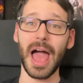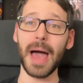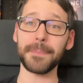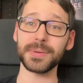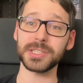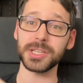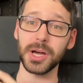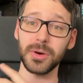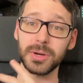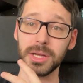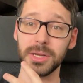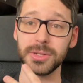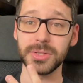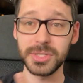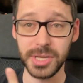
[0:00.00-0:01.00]
Episode
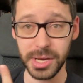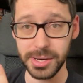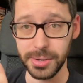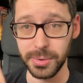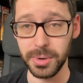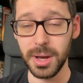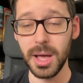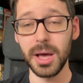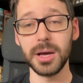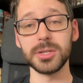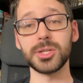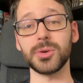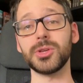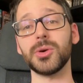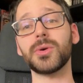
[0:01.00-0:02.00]
two.
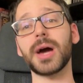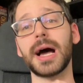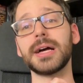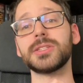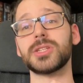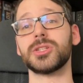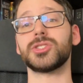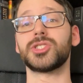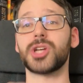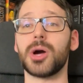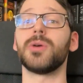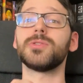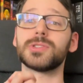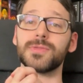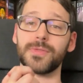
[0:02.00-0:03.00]
So you guys
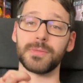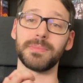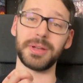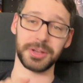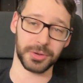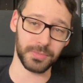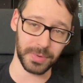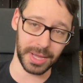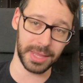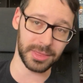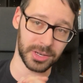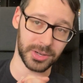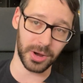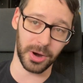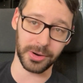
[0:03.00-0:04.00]
chose for me to read
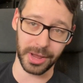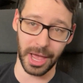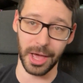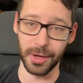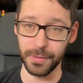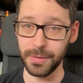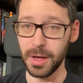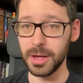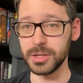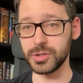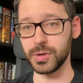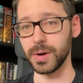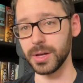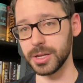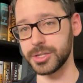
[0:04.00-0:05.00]
the Dark Elf
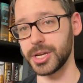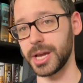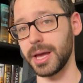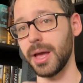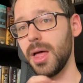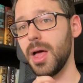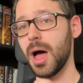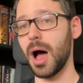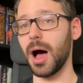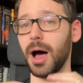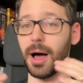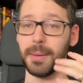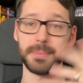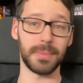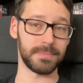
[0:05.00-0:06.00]
Trilogy
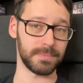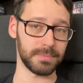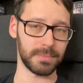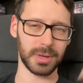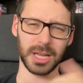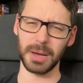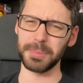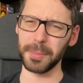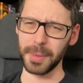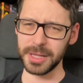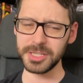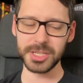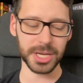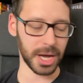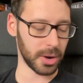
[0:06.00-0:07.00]
um, a couple
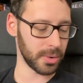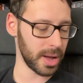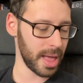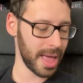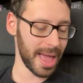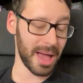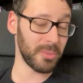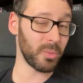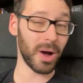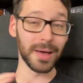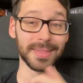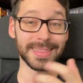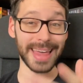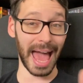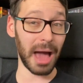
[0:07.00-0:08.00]
months ago. And
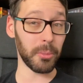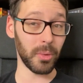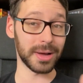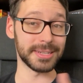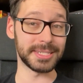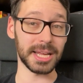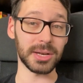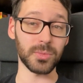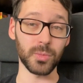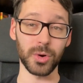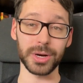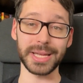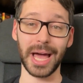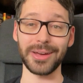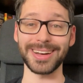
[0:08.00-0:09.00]
while that one didn't
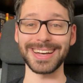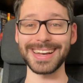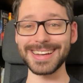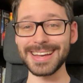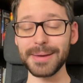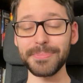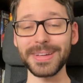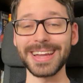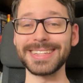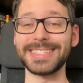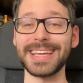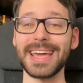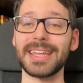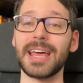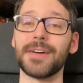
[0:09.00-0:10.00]
work out, it ended up in a
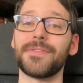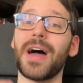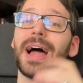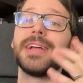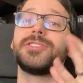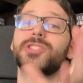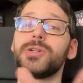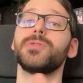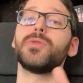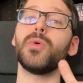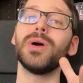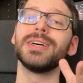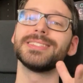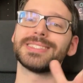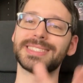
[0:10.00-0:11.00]
D N F, I
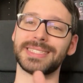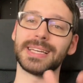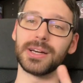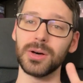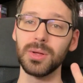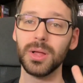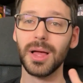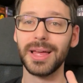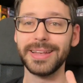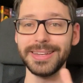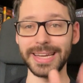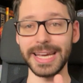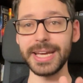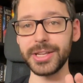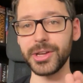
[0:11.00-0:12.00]
do still
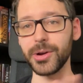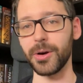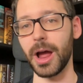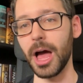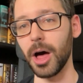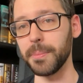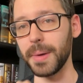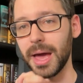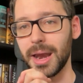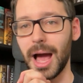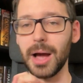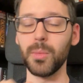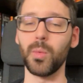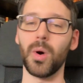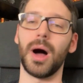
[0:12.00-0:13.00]
need your help, and
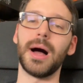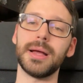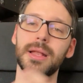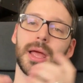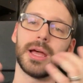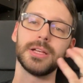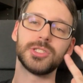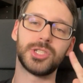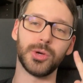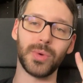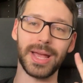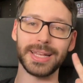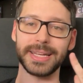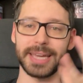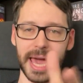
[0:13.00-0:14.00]
I want to
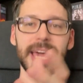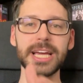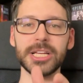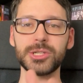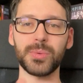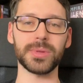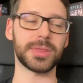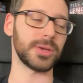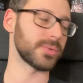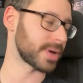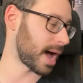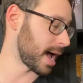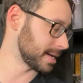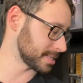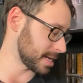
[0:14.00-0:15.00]
engage with you
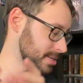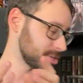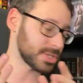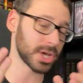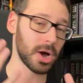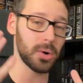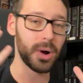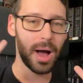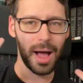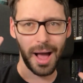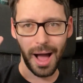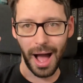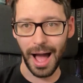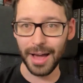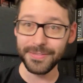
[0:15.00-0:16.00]
guys. And so
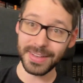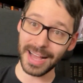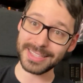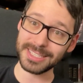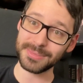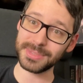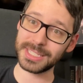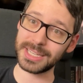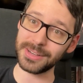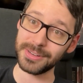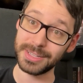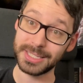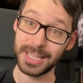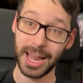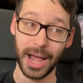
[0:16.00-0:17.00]
I've got some
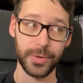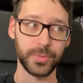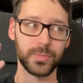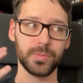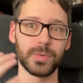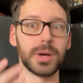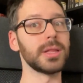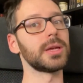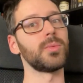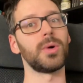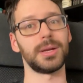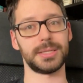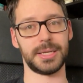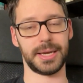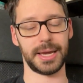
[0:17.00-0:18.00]
series that I really
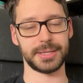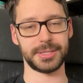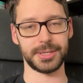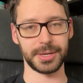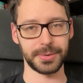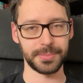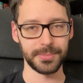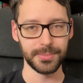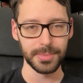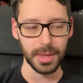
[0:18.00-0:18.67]
want to get to.